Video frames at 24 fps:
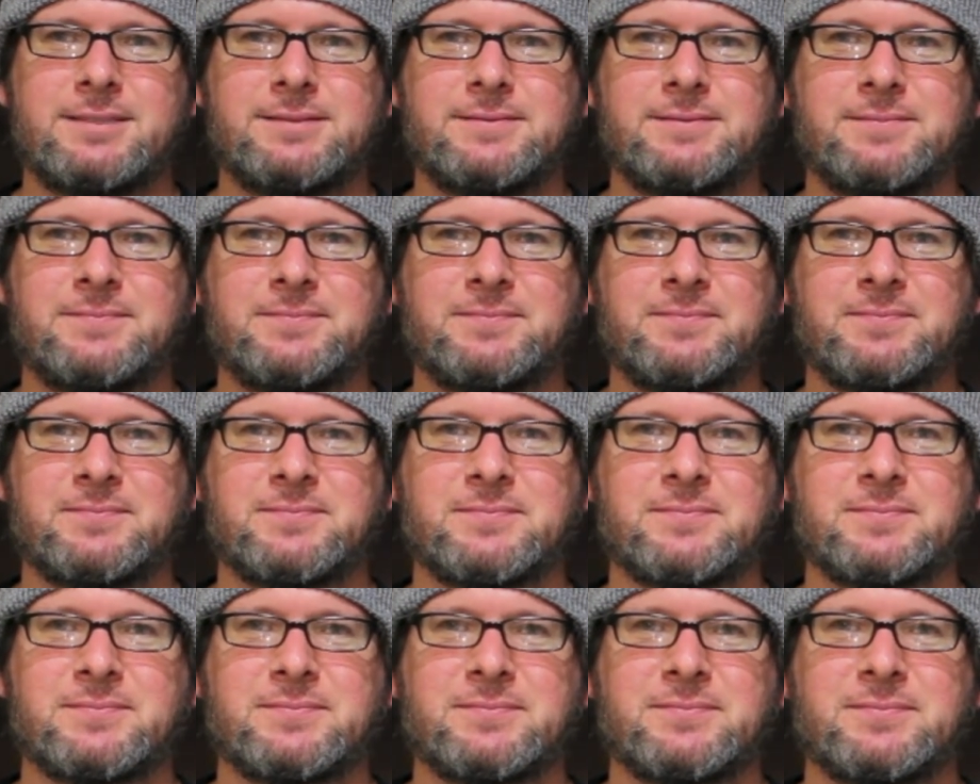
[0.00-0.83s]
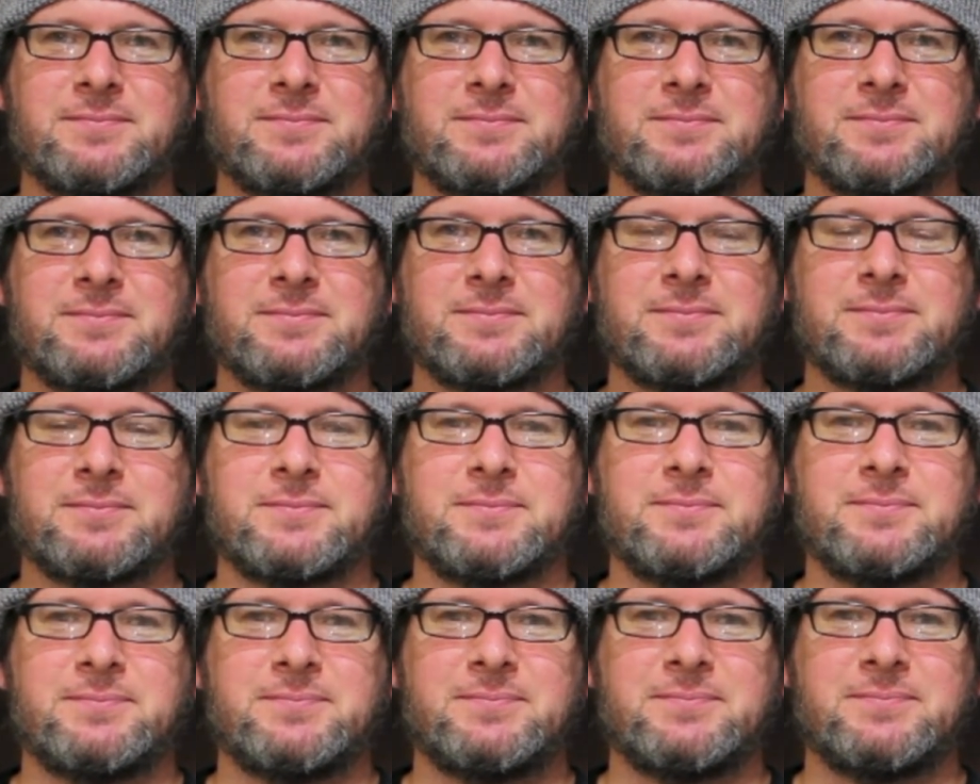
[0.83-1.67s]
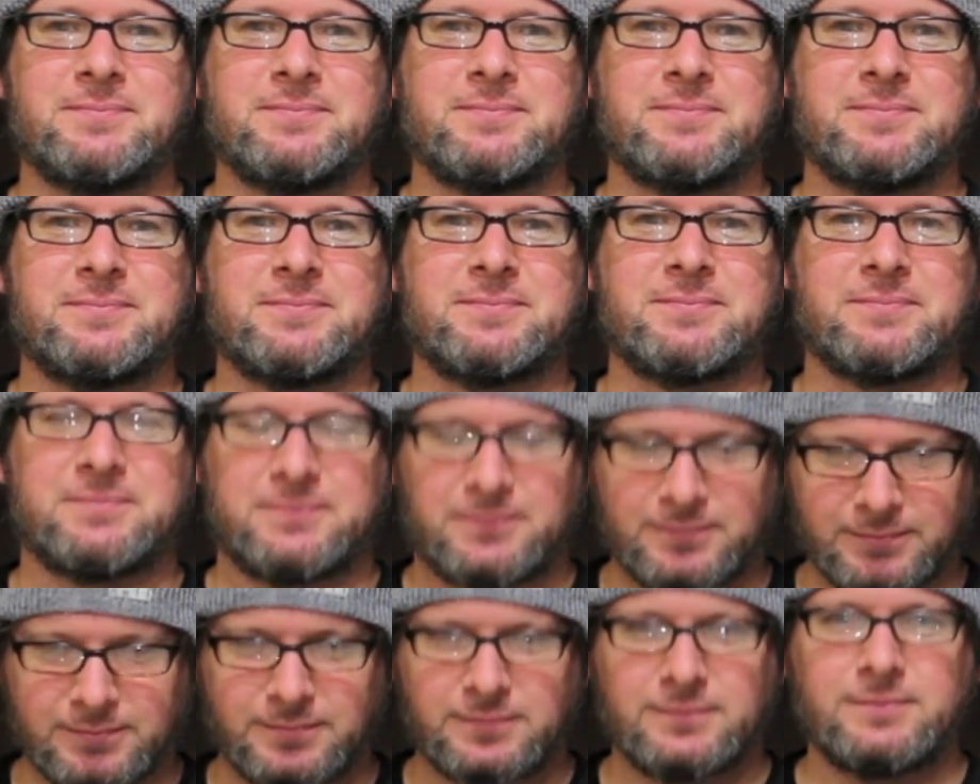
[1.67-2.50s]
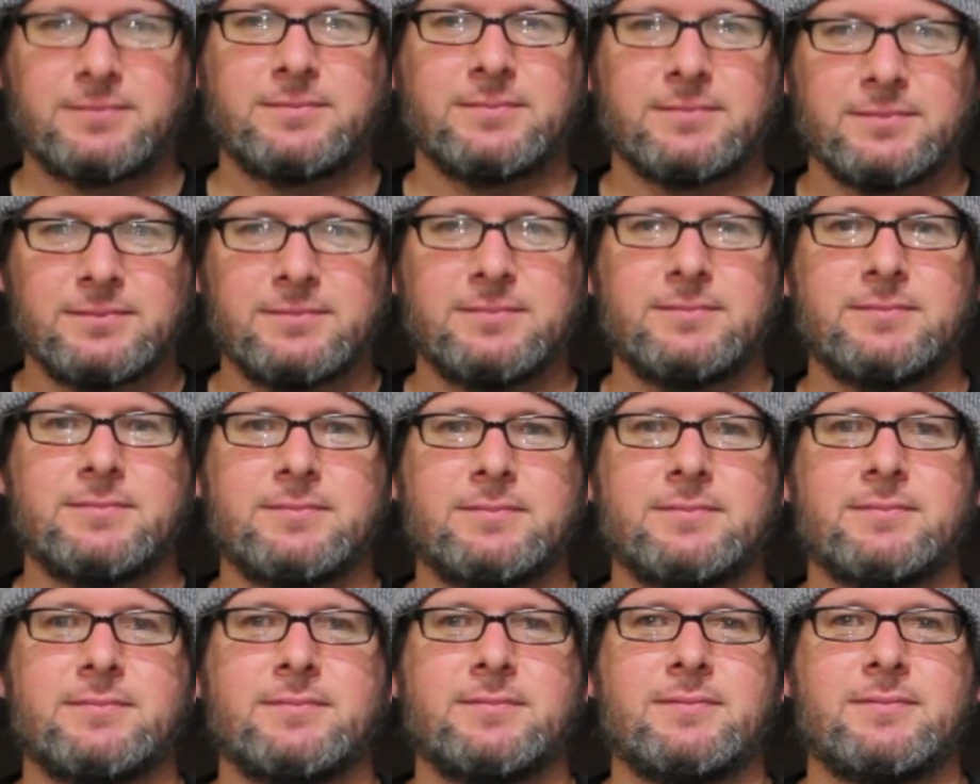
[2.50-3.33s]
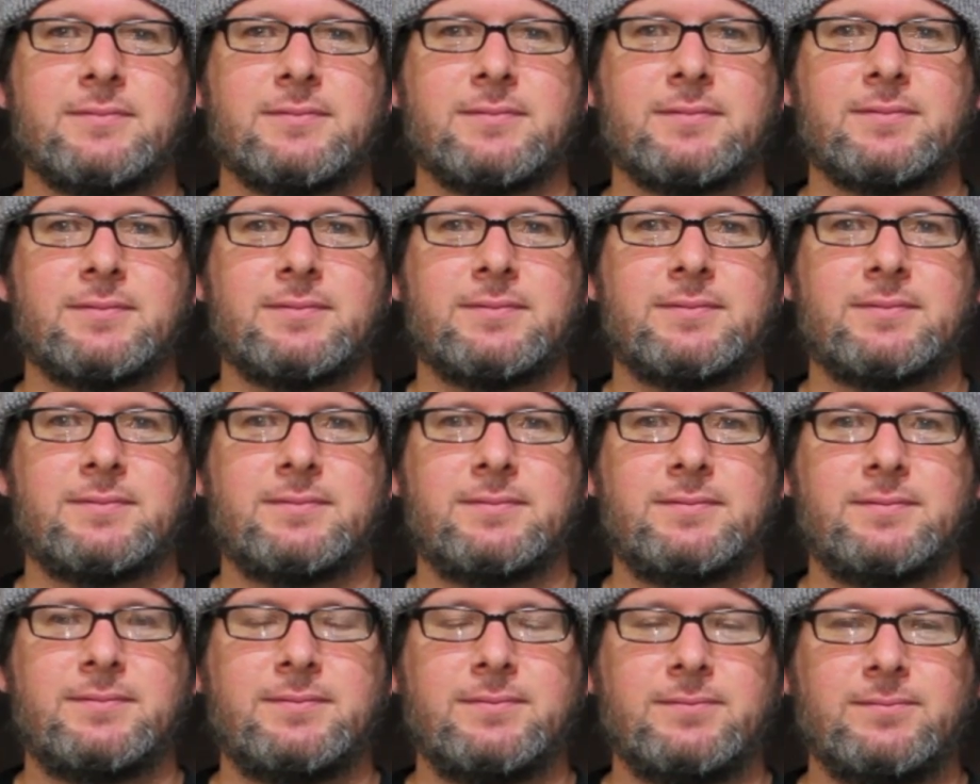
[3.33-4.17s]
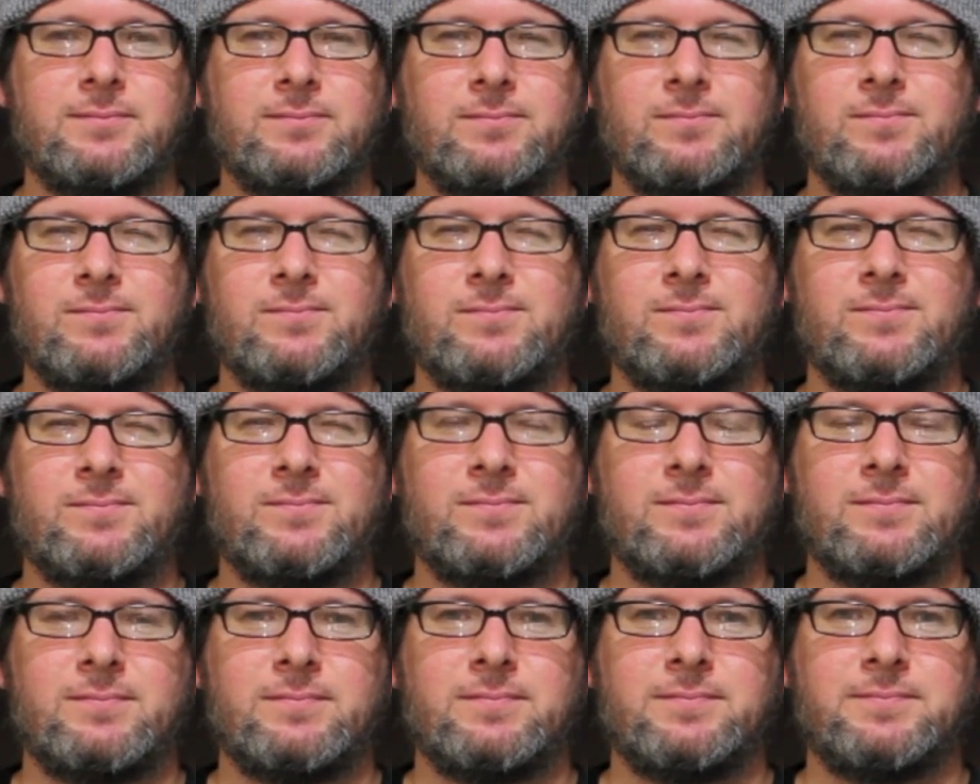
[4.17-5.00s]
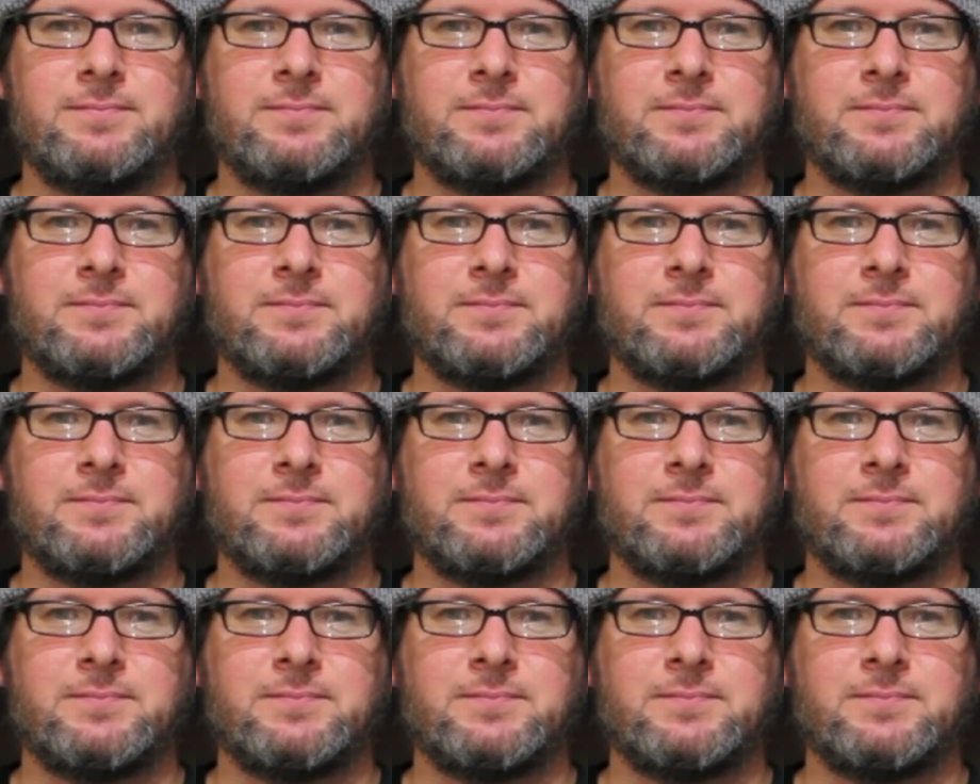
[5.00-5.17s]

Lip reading: This person isn't speaking.